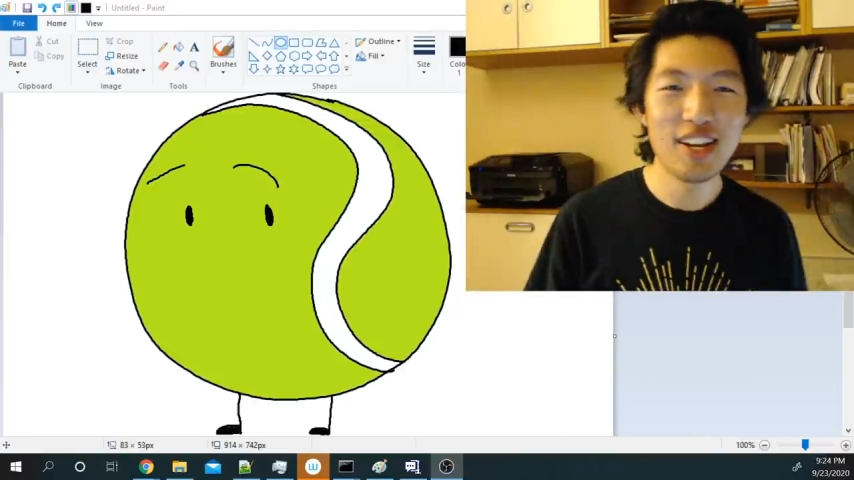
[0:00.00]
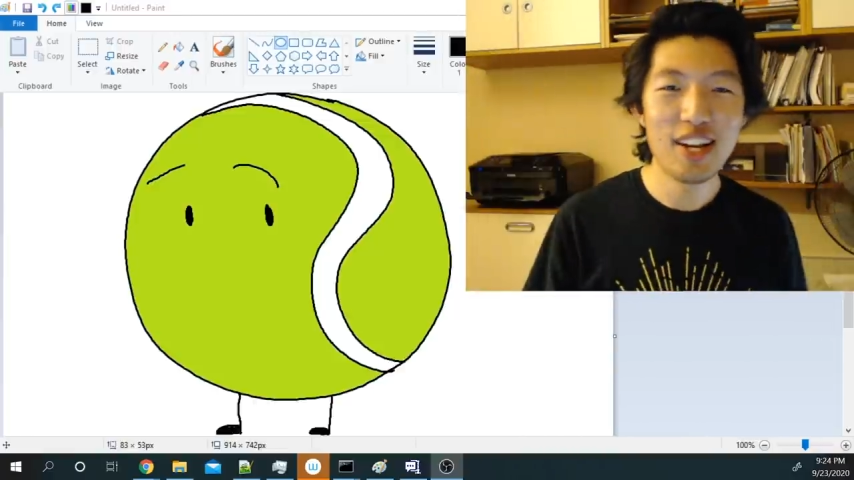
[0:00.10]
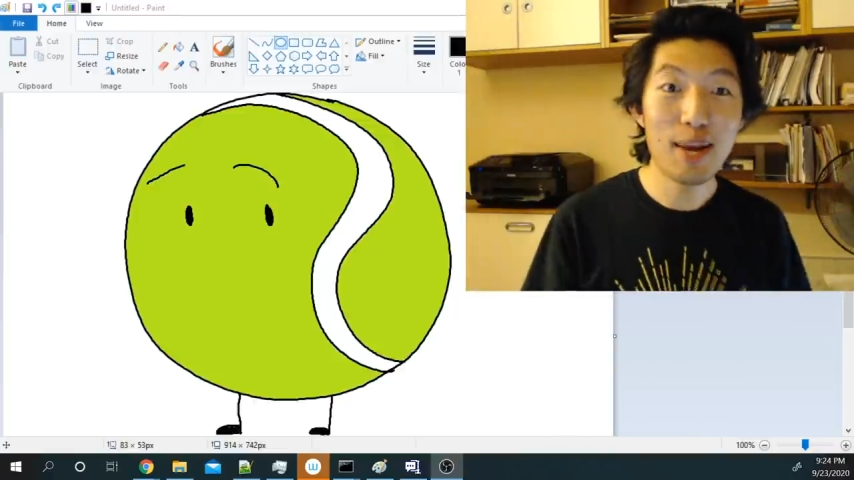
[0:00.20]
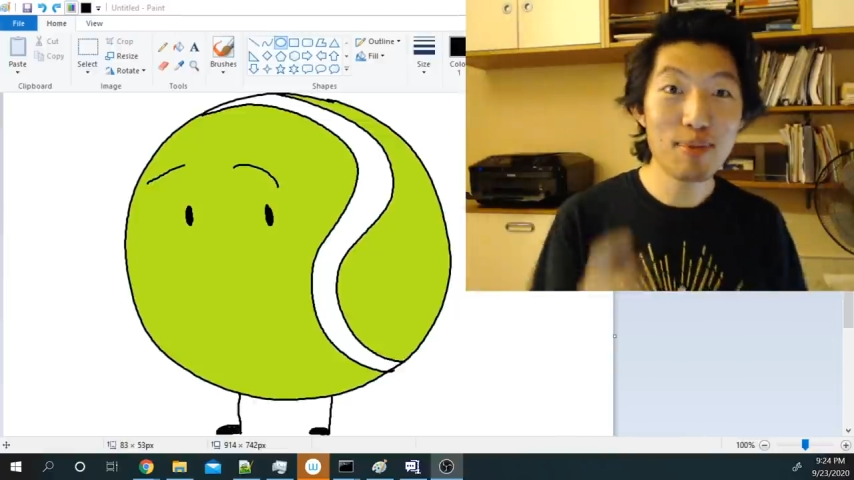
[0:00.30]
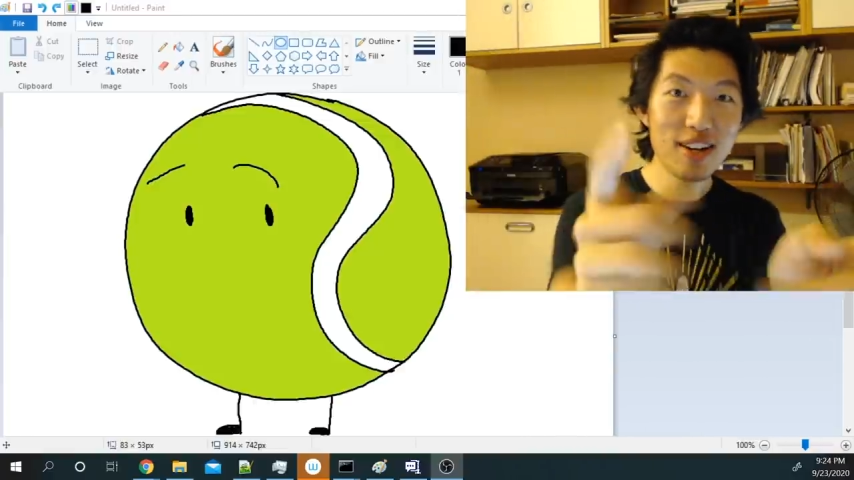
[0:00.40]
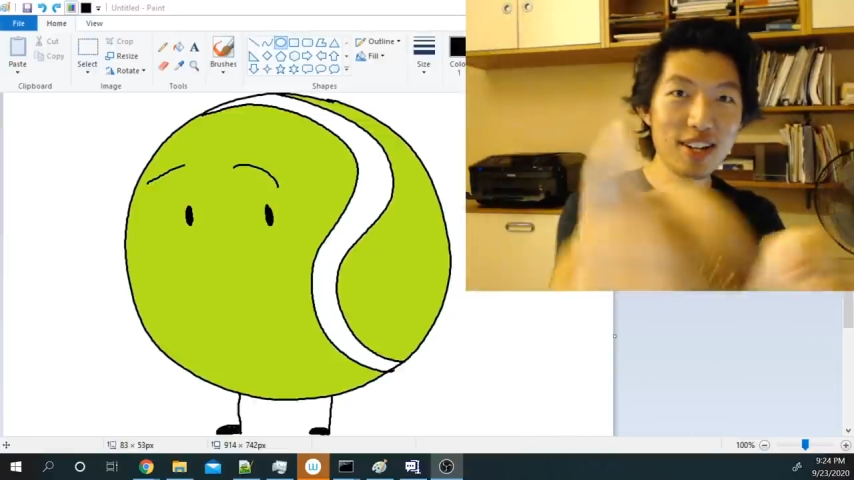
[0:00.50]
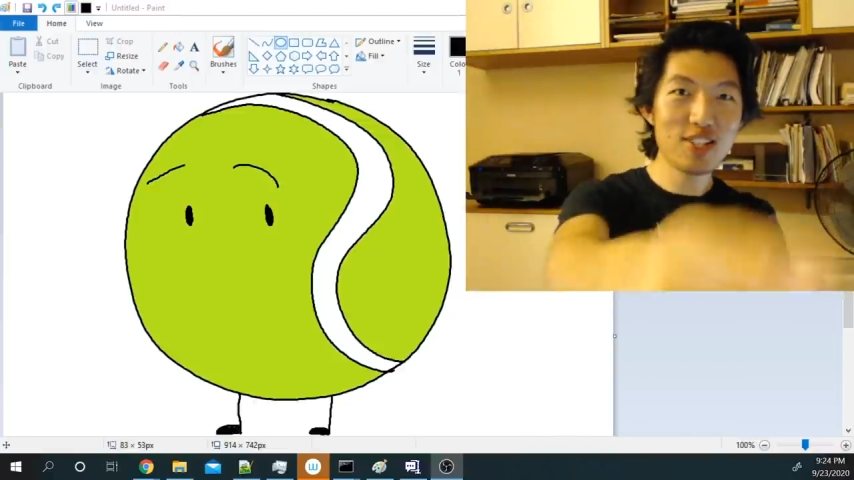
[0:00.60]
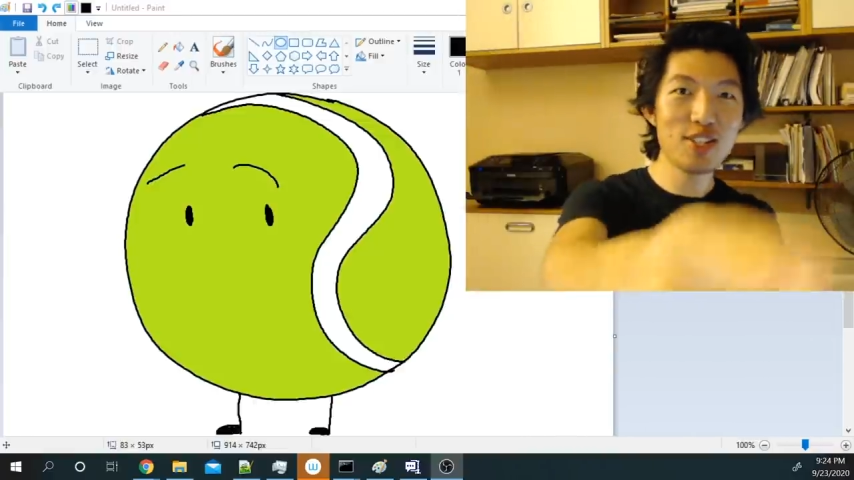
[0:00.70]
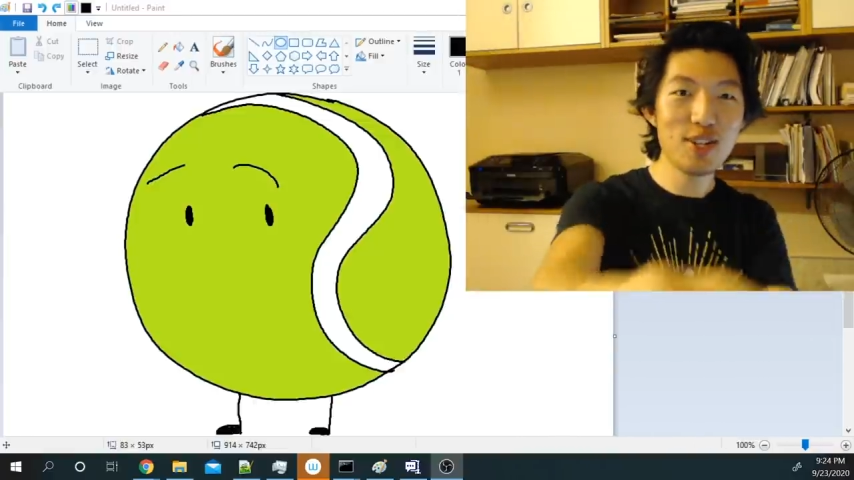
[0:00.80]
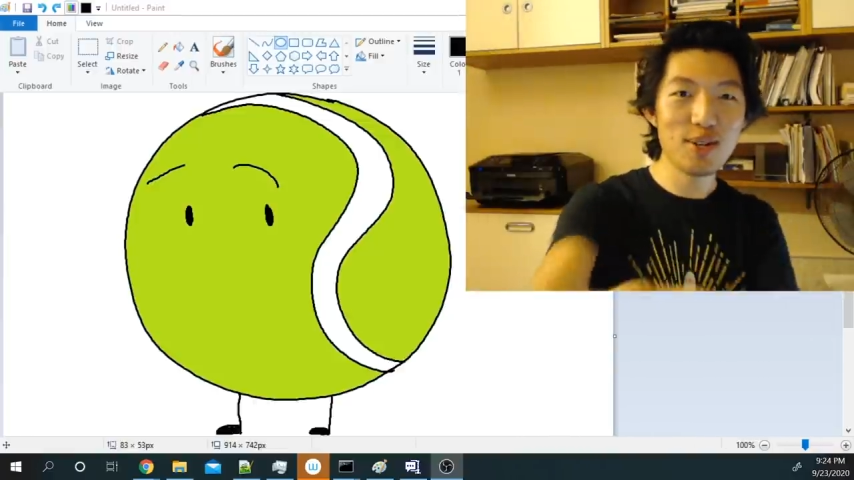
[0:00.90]
I'm talking
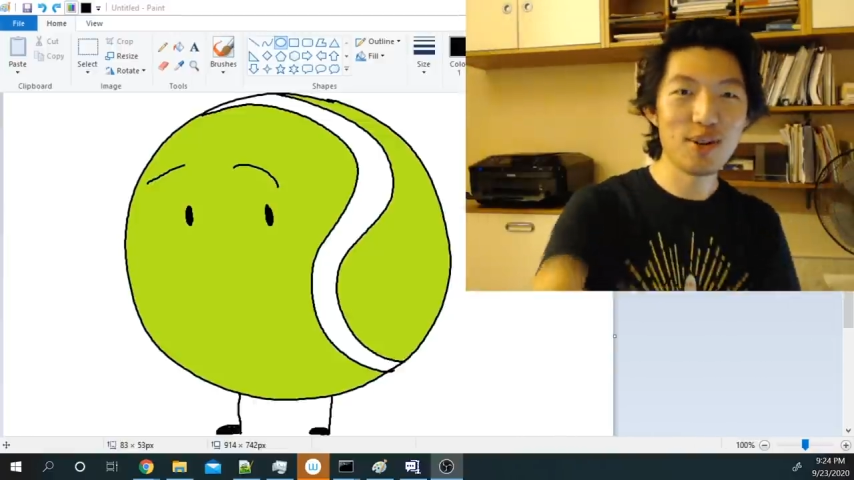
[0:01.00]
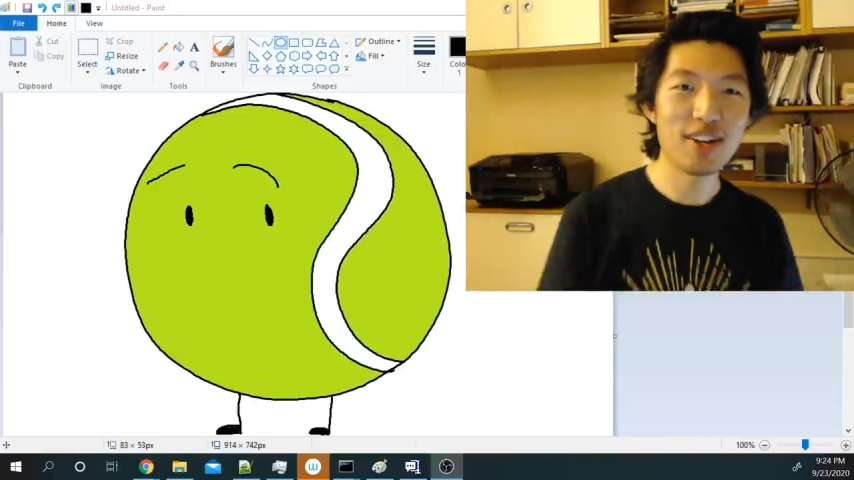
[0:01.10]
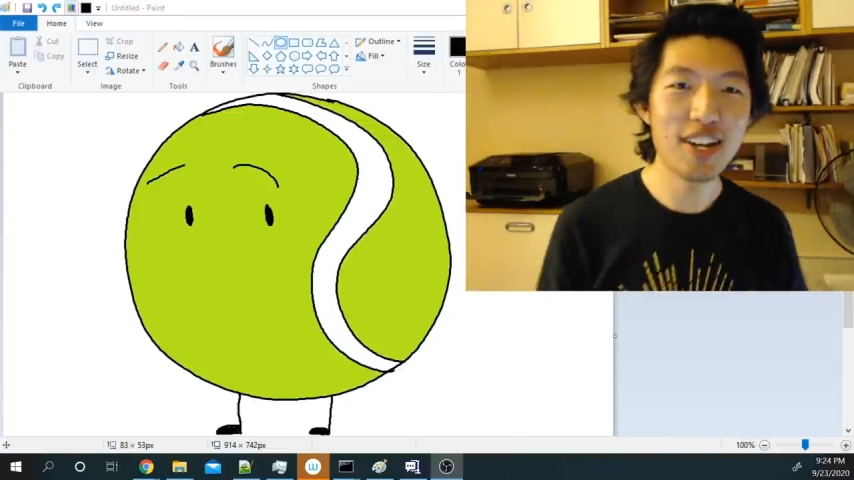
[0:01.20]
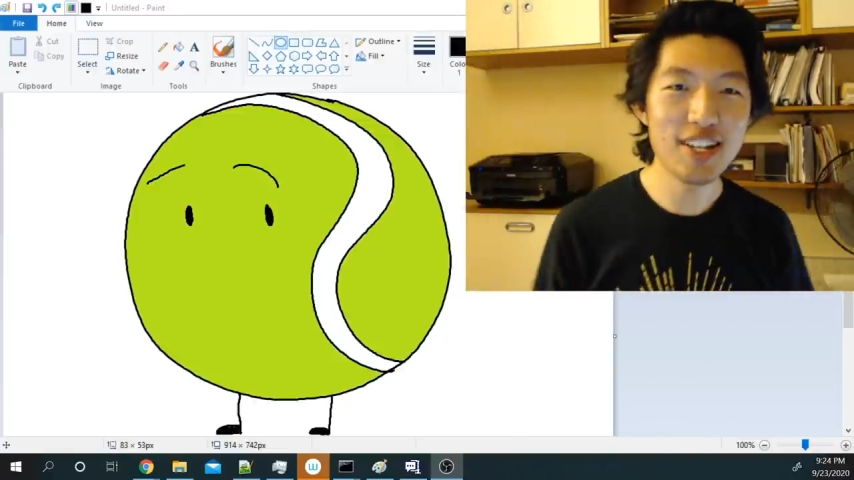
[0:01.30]
to you, okay?